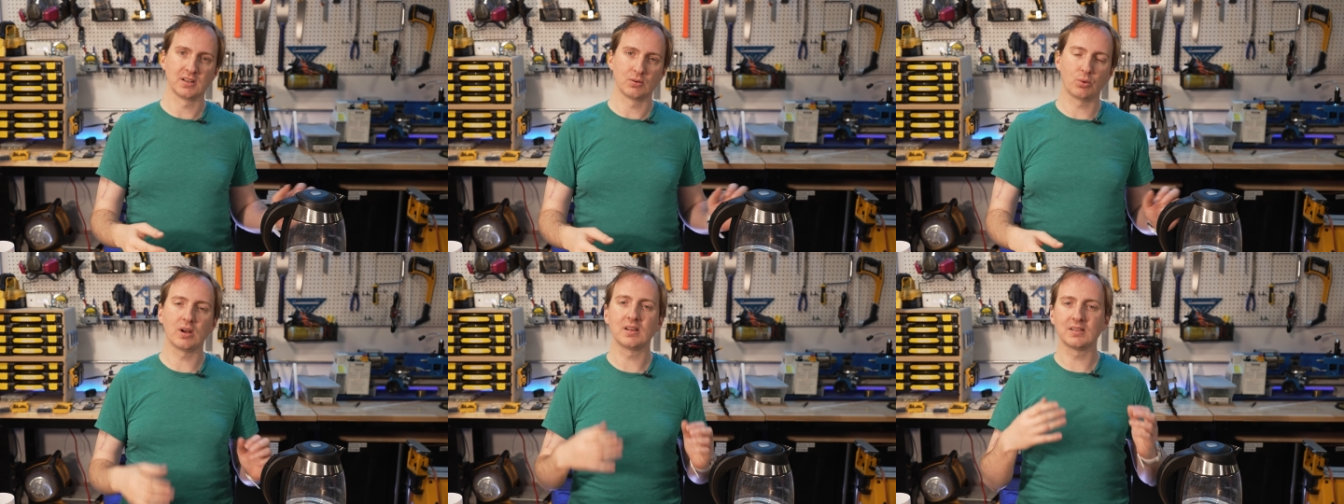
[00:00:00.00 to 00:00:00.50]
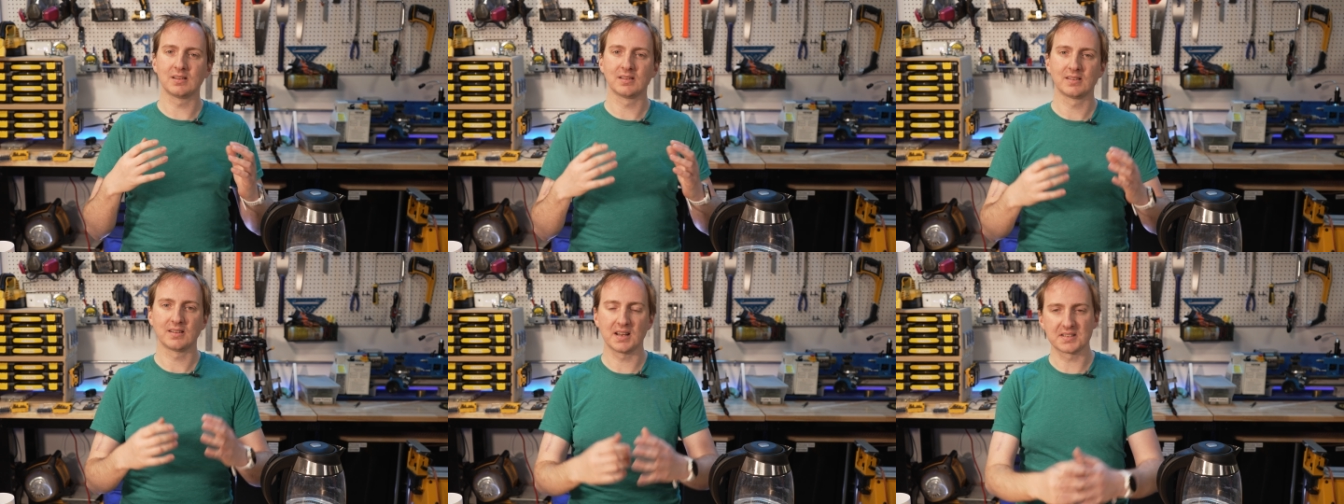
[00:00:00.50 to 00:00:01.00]
Well,
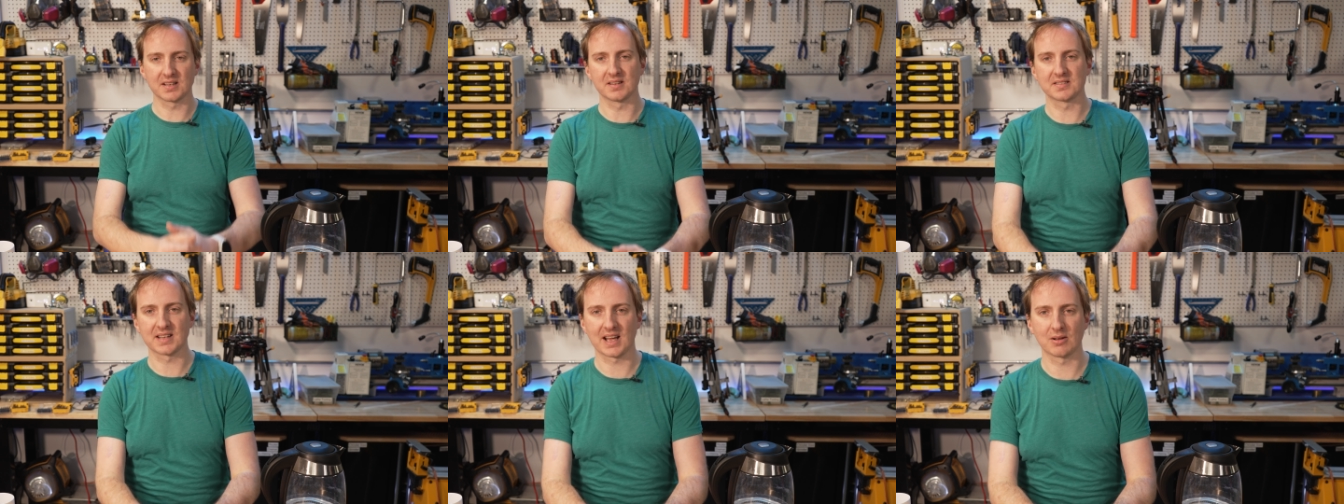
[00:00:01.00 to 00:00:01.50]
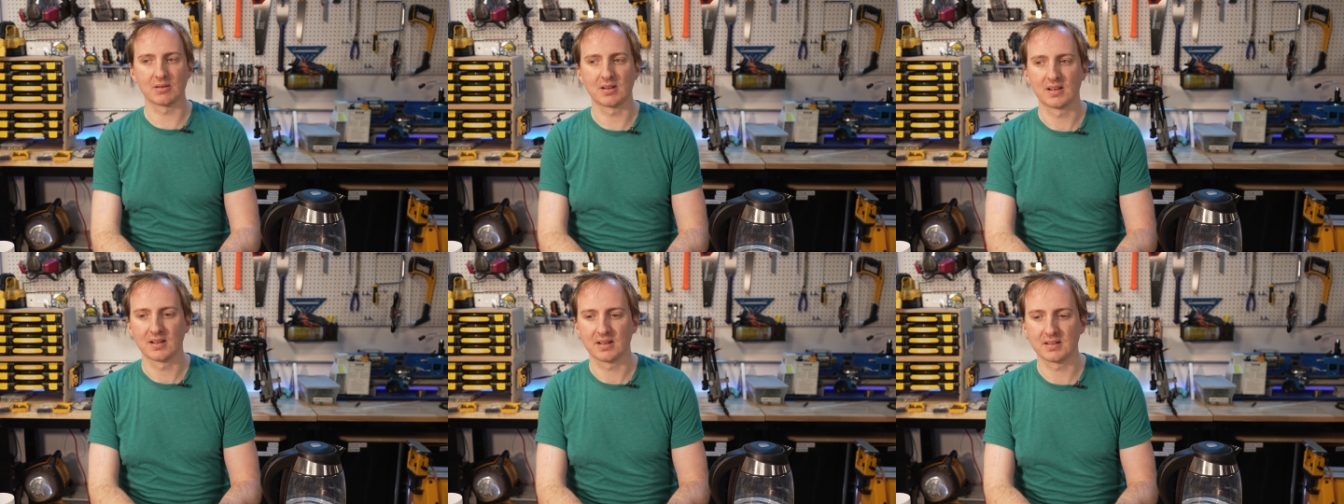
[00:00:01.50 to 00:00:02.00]
it turns
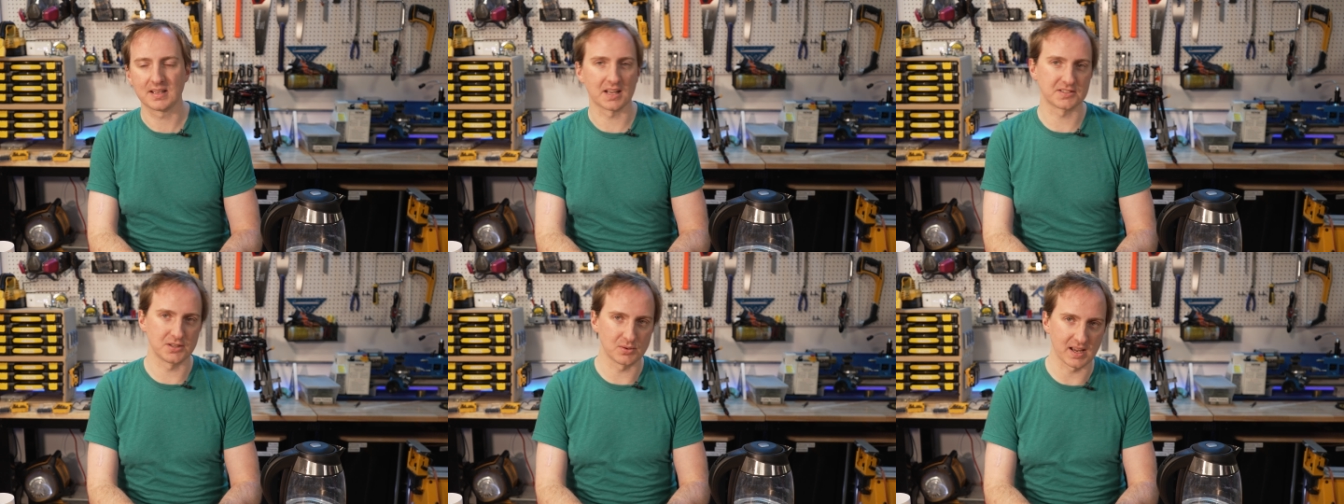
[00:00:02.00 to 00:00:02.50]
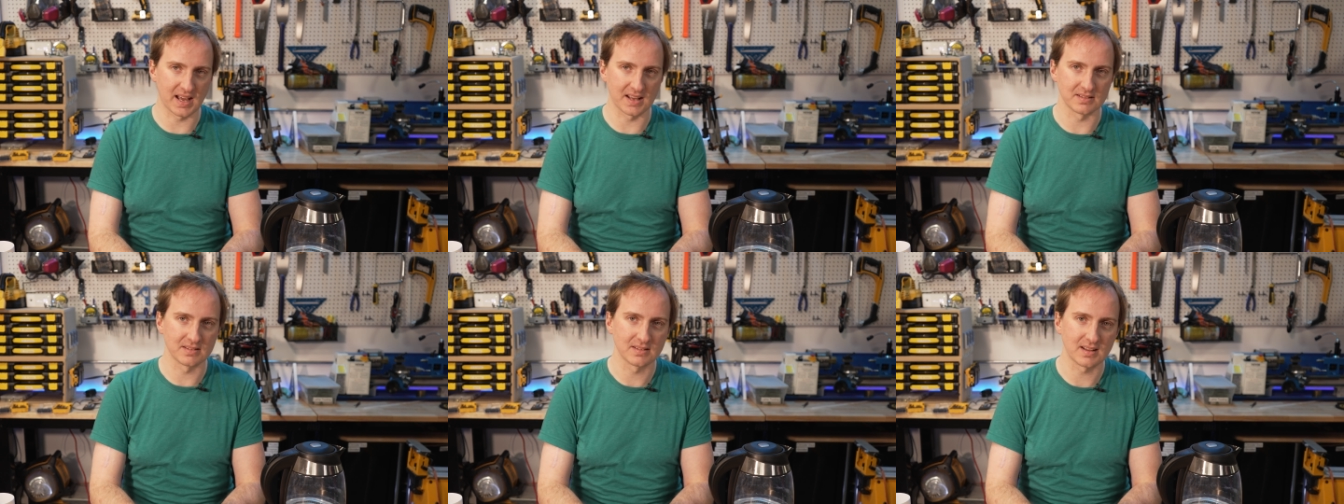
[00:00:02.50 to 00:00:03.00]
out, yes, you can.
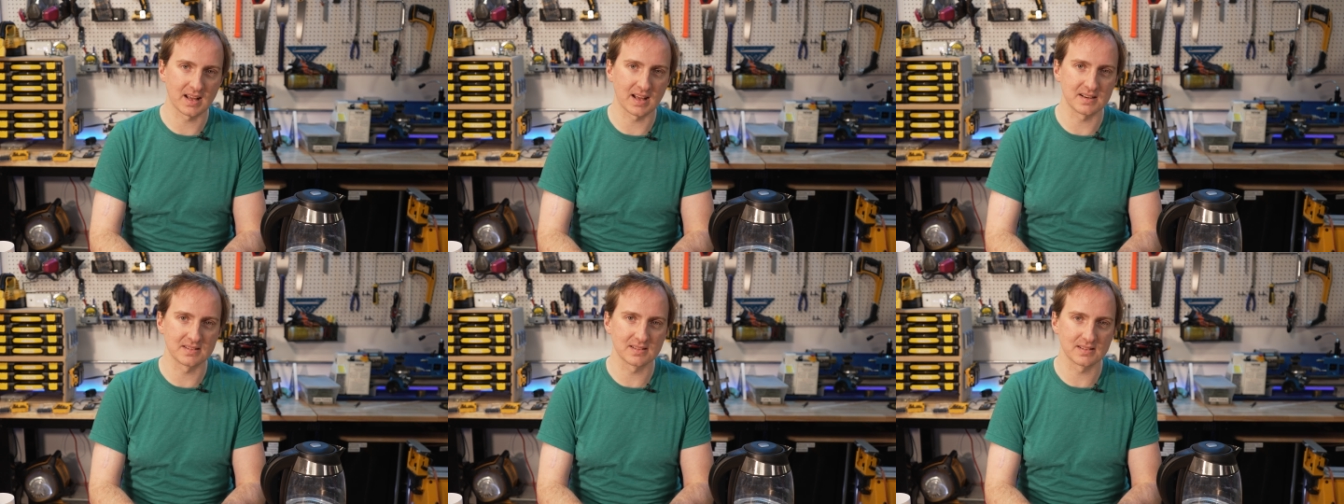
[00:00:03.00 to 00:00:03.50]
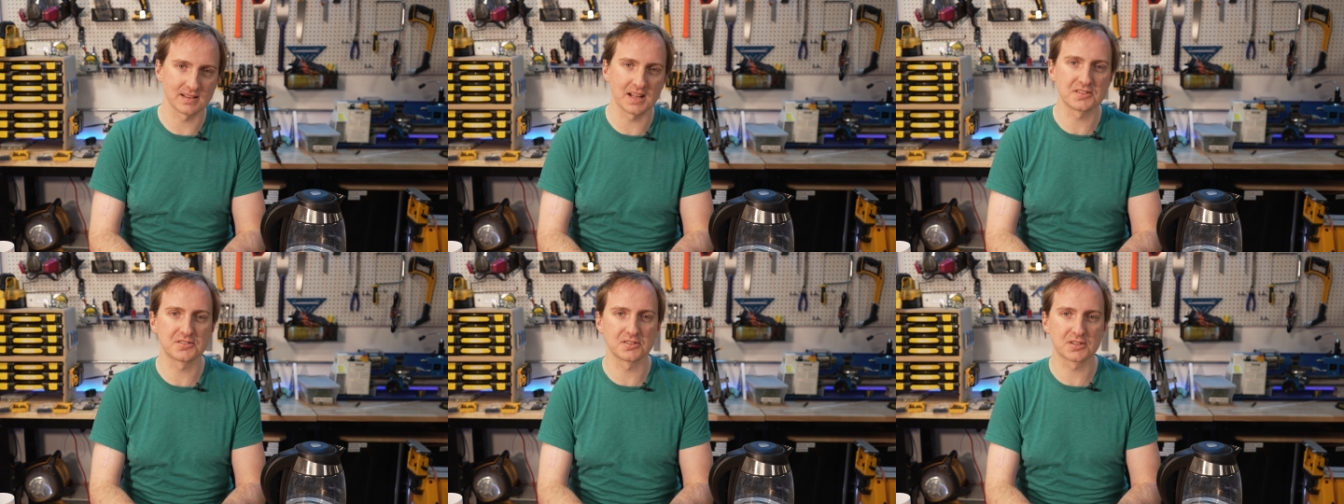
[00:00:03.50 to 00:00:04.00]
And
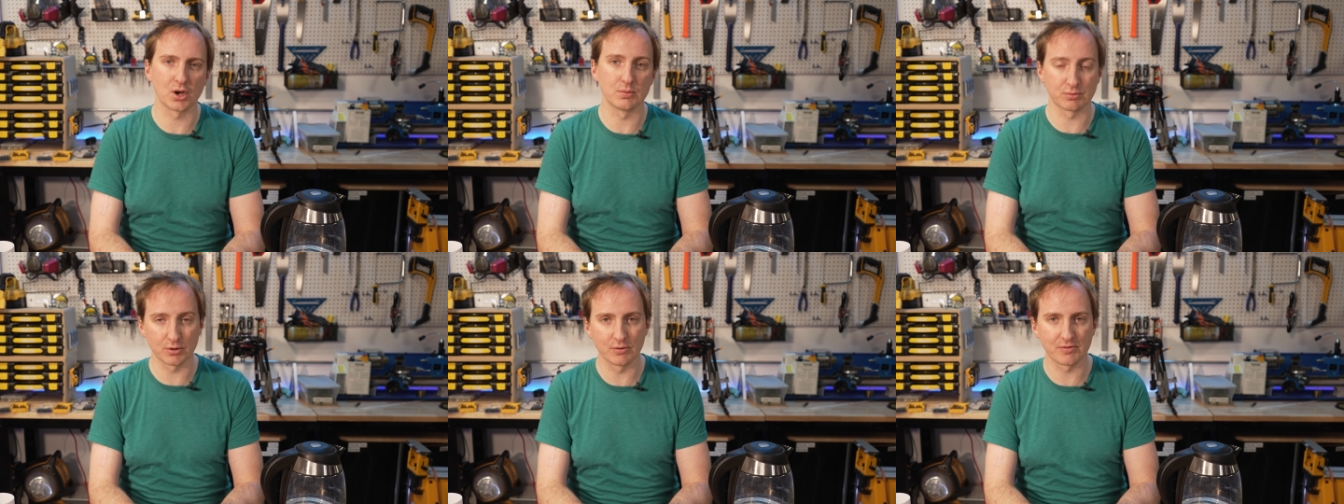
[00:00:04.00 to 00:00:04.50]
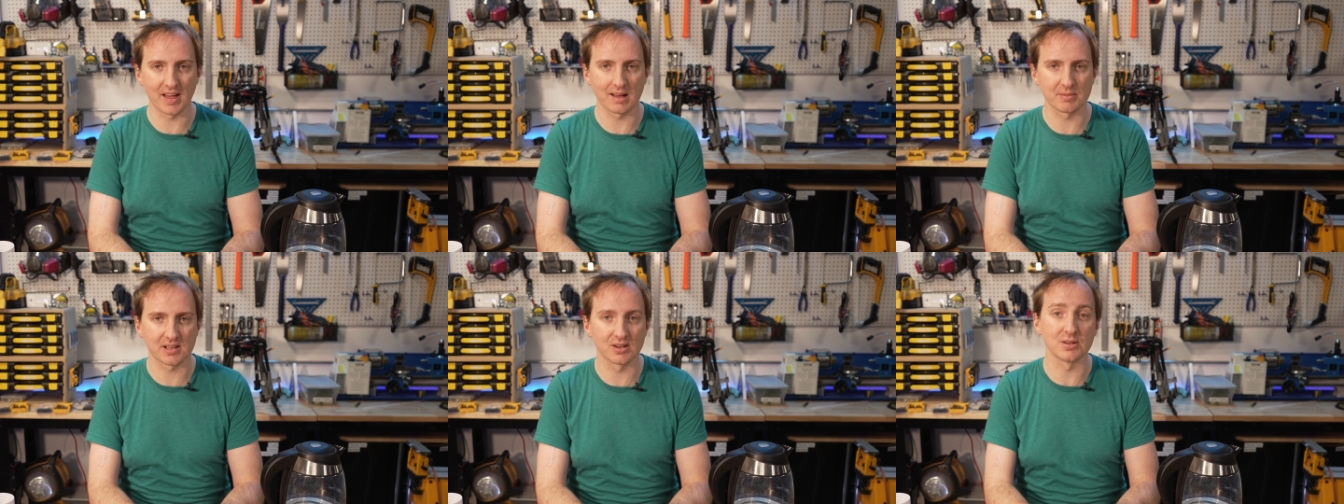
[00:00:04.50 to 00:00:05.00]
let's just go prove that
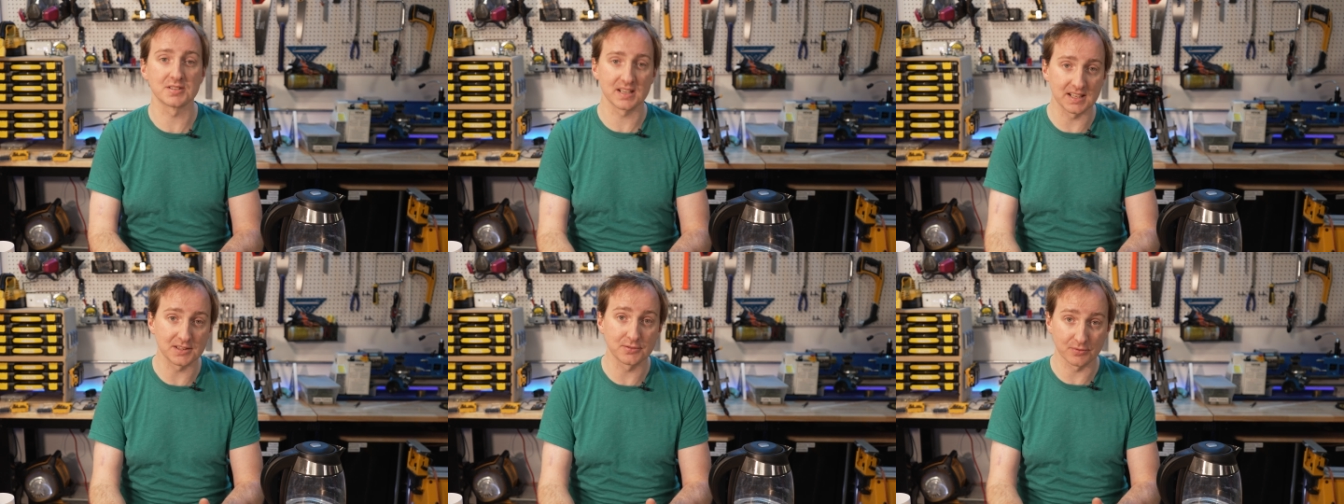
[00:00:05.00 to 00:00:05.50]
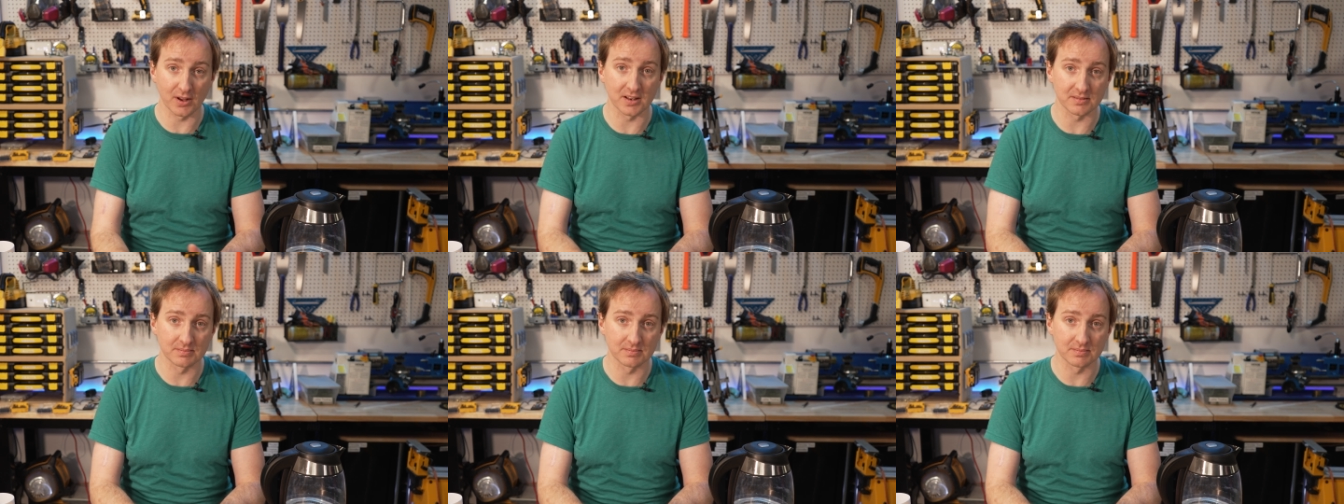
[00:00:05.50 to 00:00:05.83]
because it's fun.